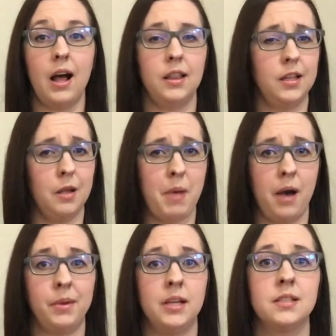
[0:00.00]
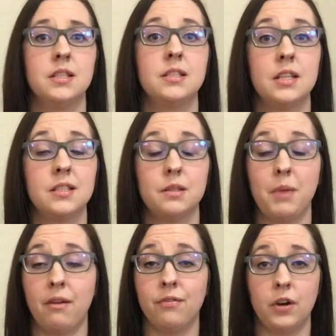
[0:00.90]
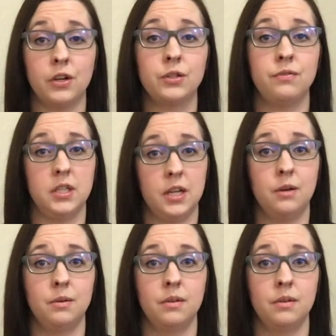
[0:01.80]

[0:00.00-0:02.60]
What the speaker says: A little about me, since this is my first video.